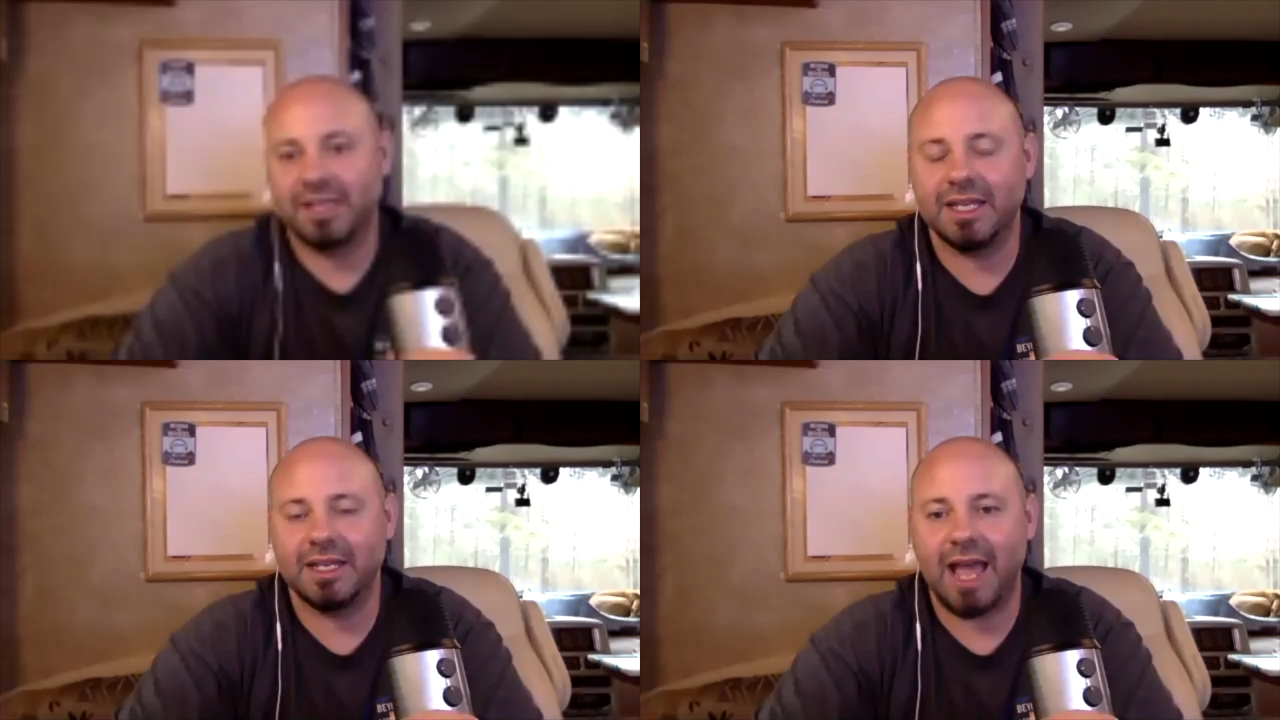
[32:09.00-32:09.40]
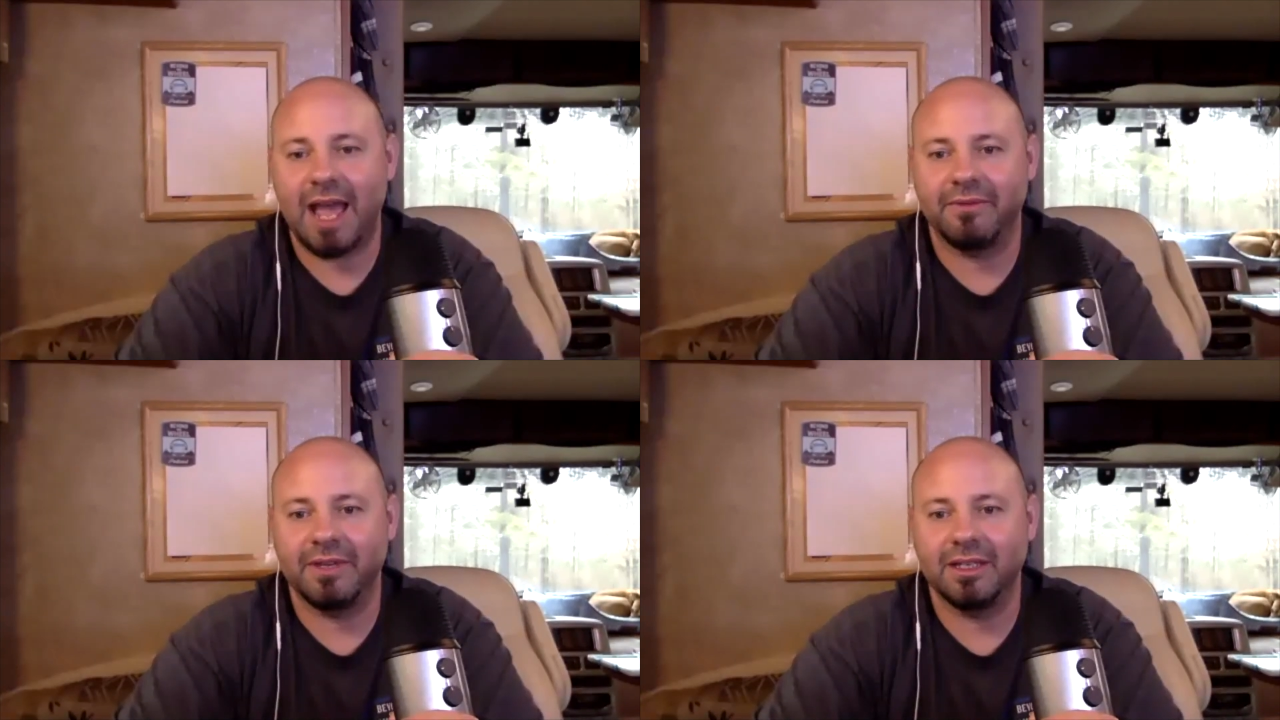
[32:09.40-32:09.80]

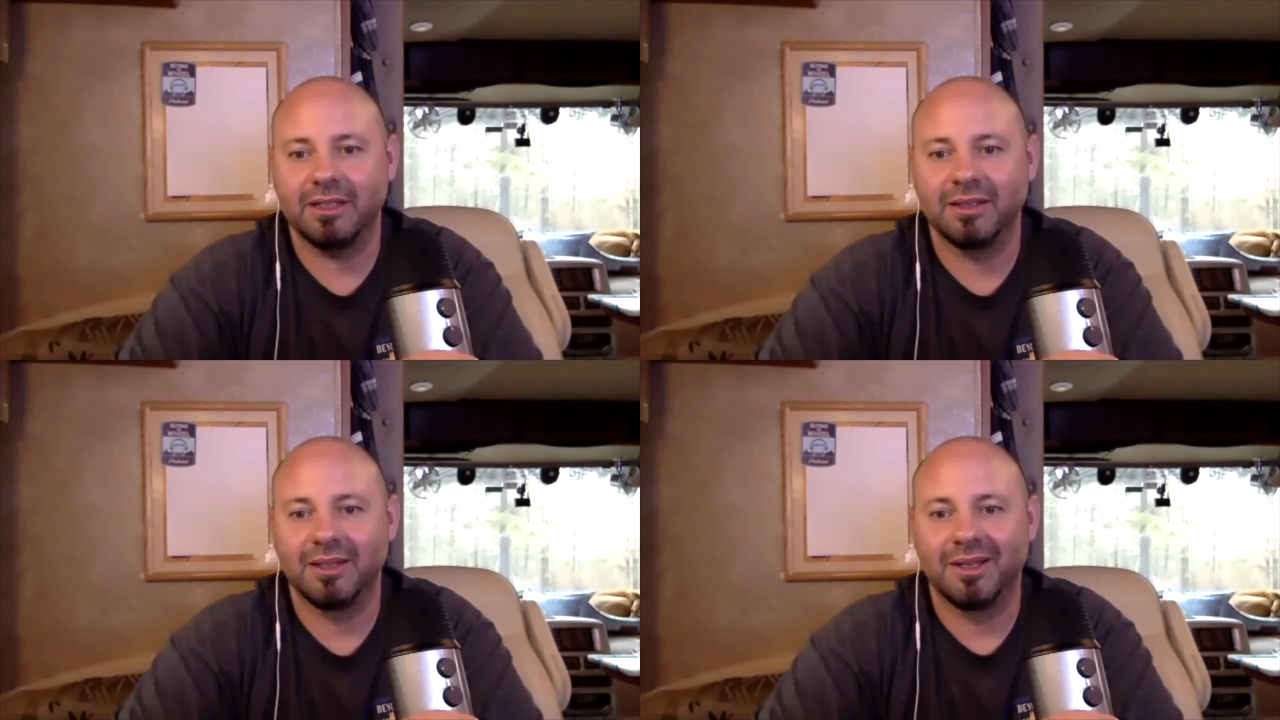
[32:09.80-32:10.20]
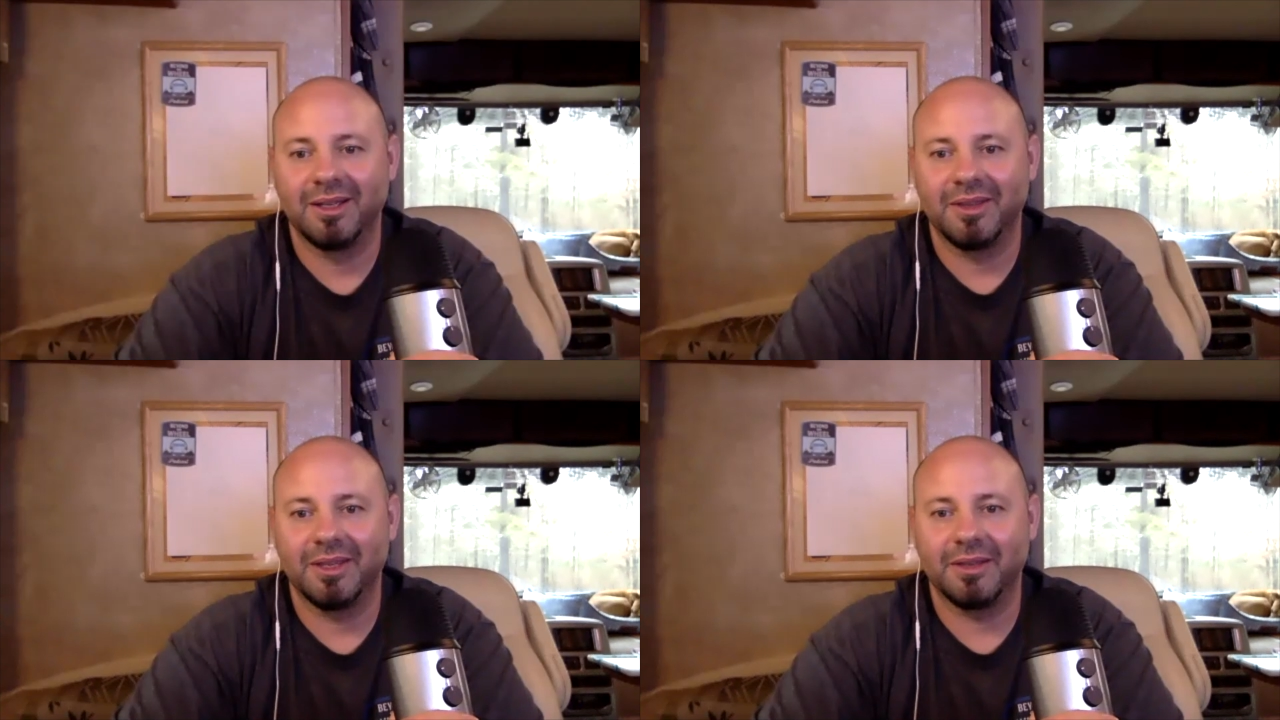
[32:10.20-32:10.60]
having
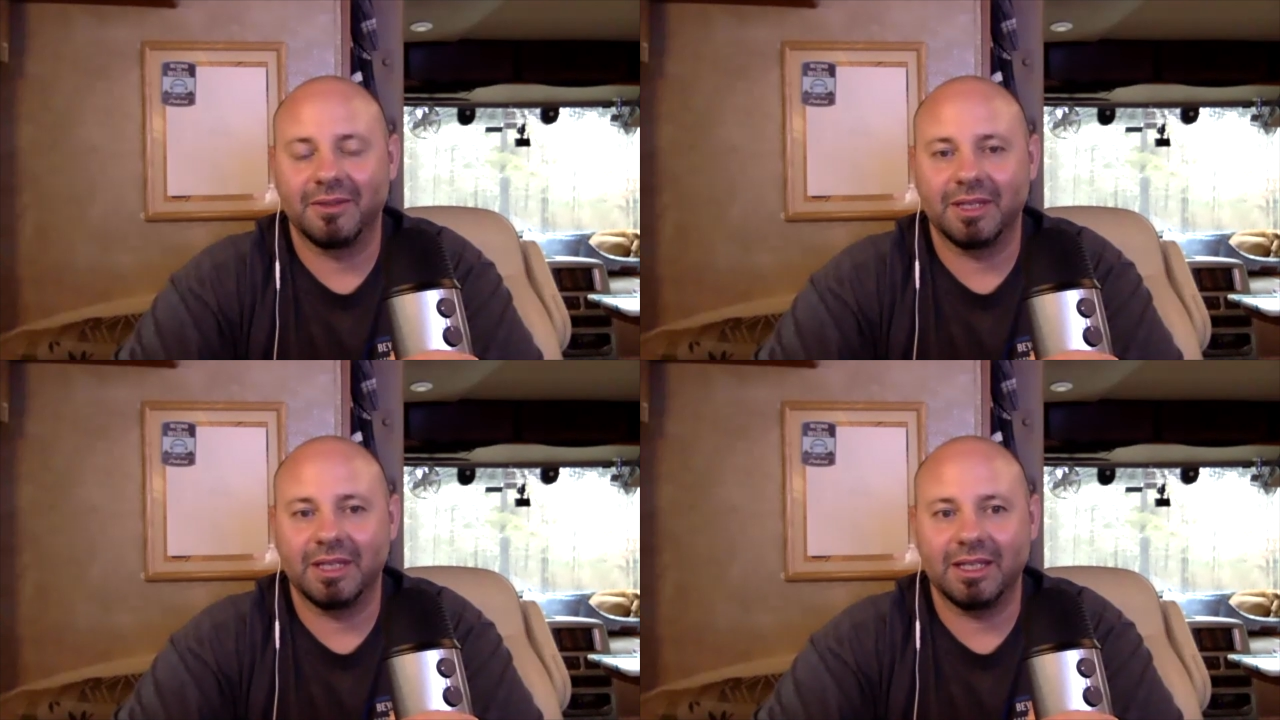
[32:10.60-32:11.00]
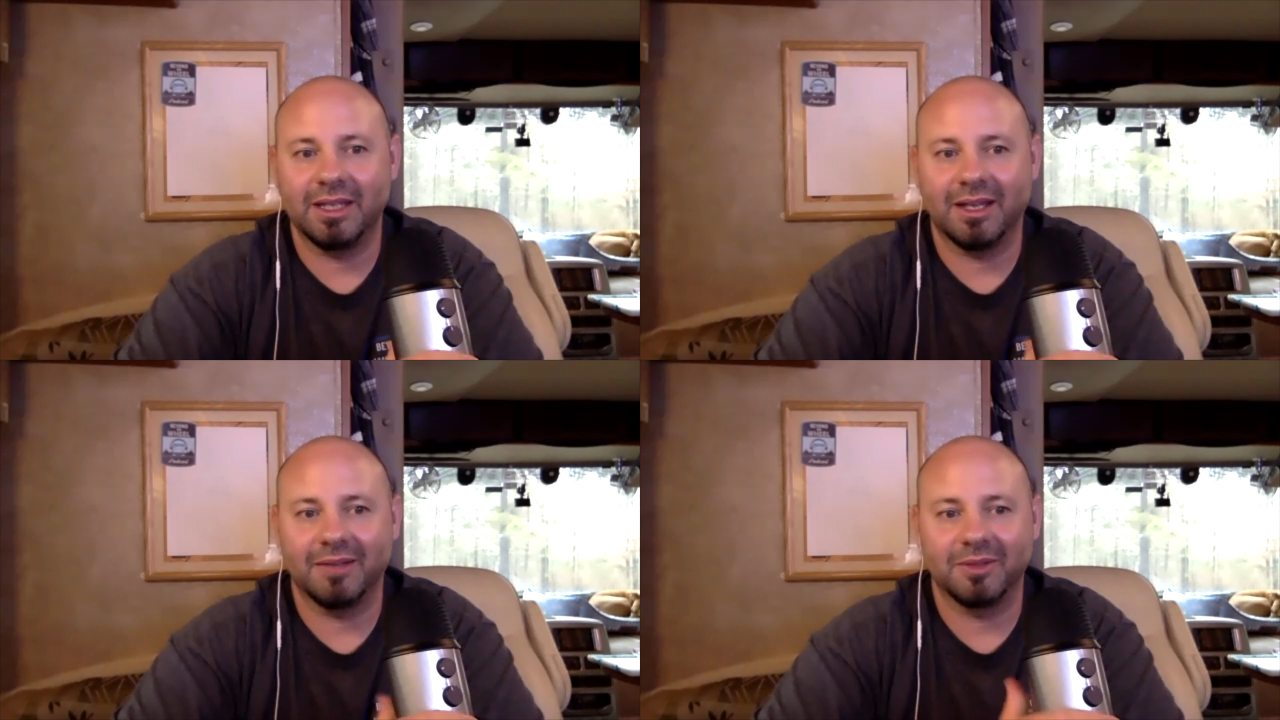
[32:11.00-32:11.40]
the
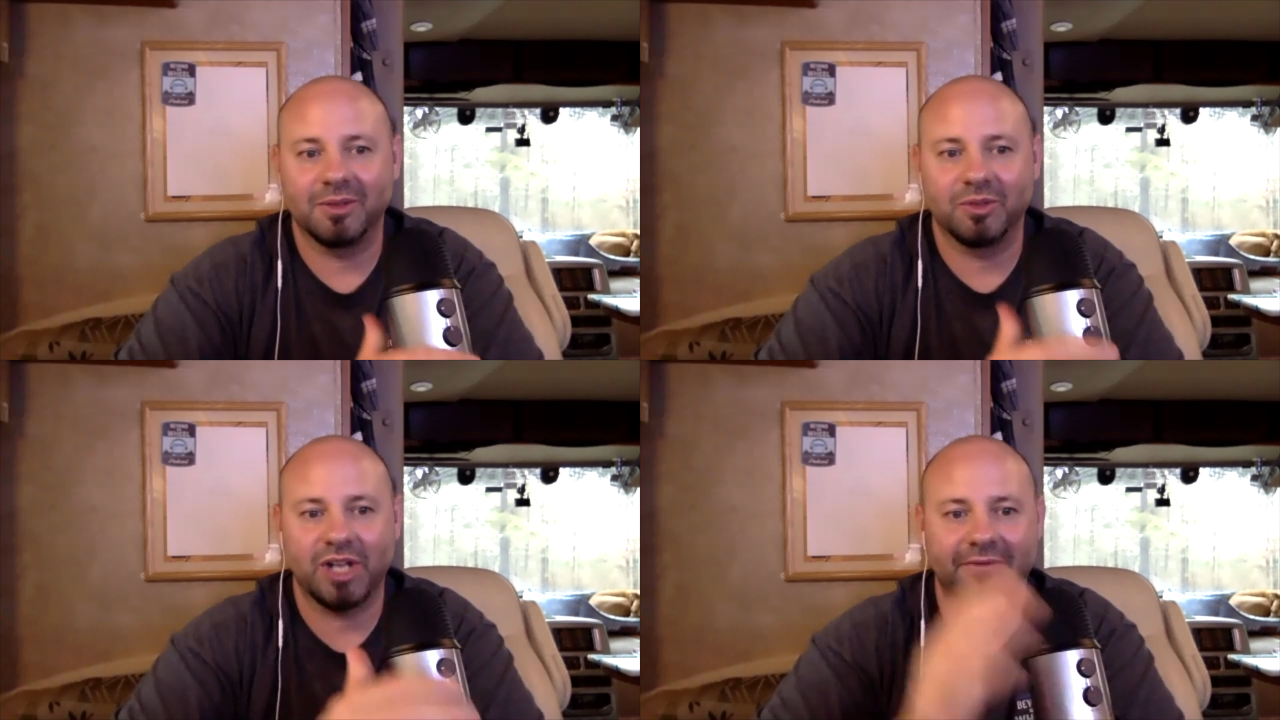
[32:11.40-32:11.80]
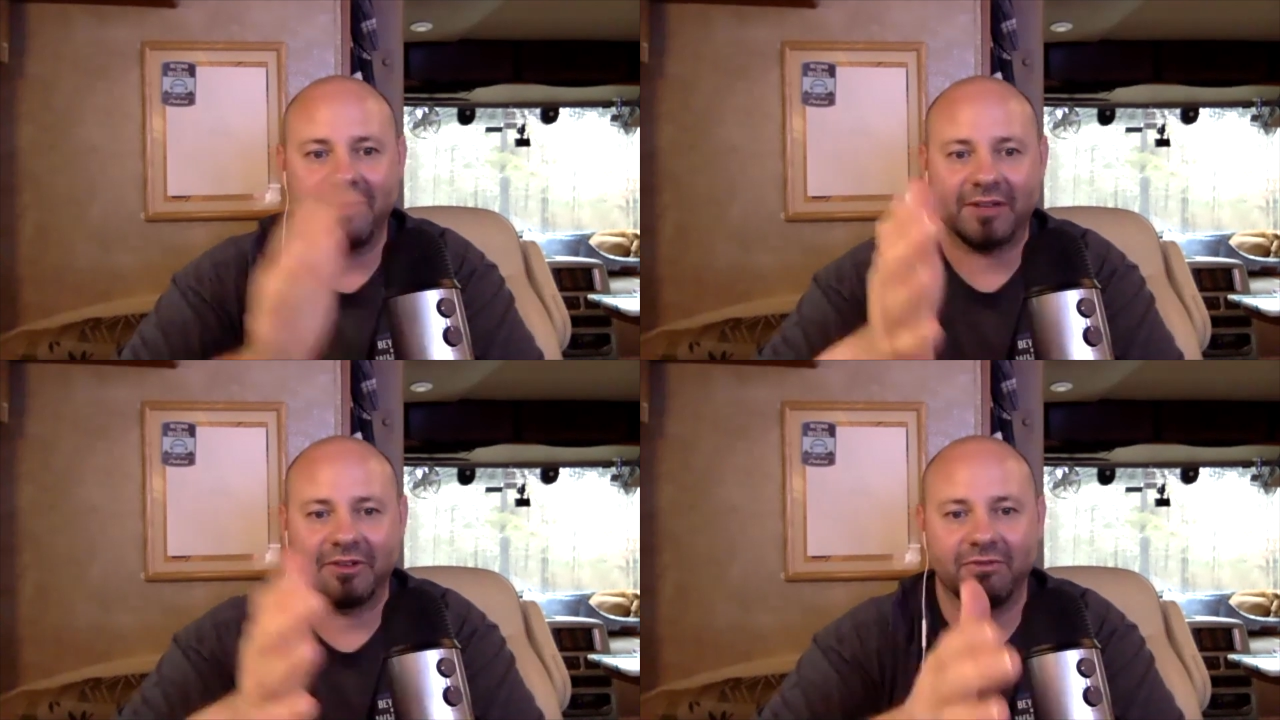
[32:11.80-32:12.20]
Little Giant
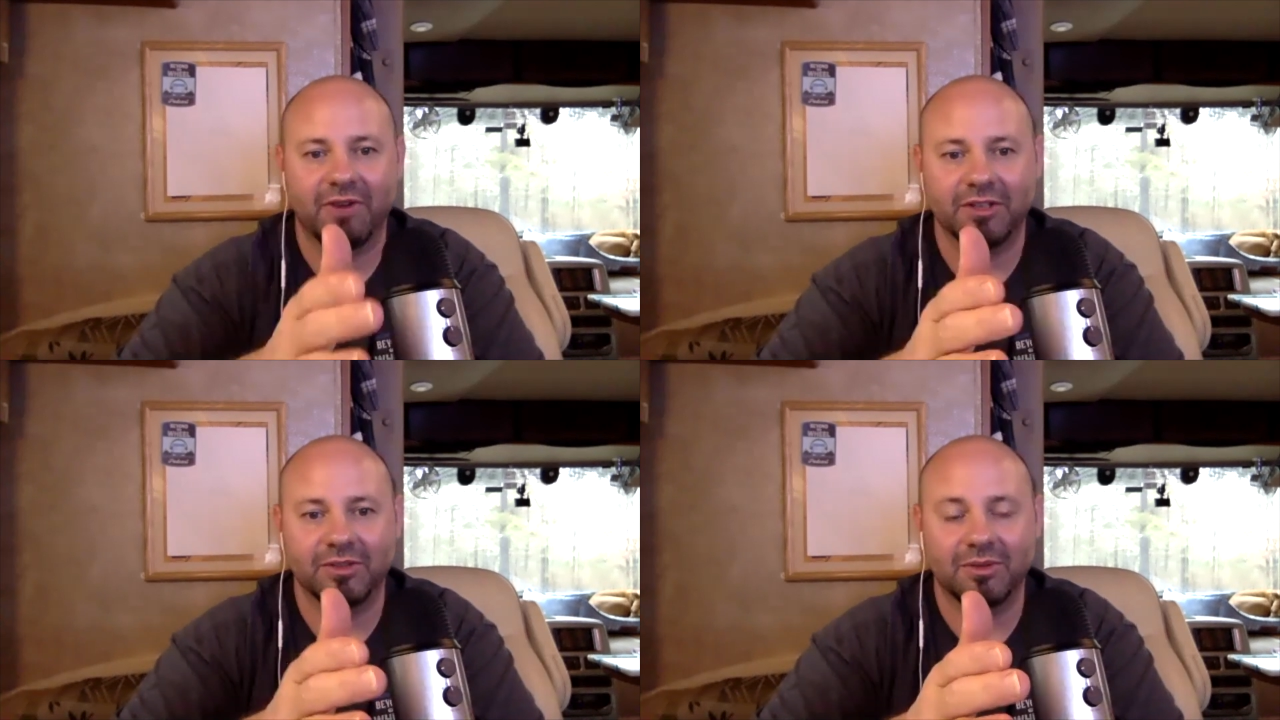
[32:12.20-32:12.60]
factory right